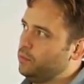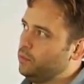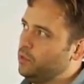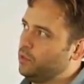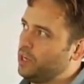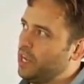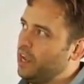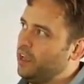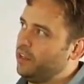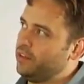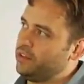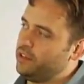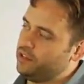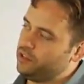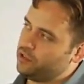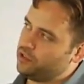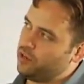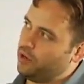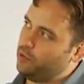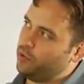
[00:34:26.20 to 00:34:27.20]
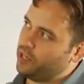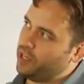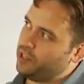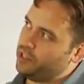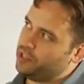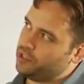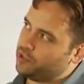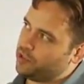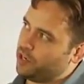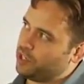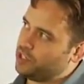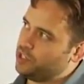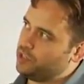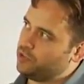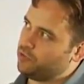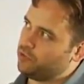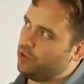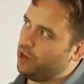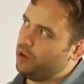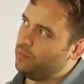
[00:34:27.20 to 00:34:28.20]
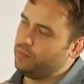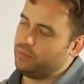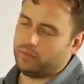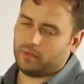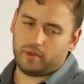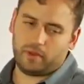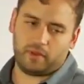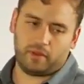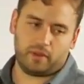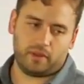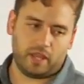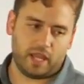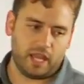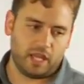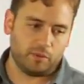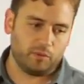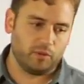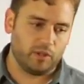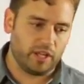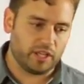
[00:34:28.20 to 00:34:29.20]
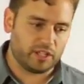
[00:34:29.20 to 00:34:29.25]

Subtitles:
we'll get the instructions from animal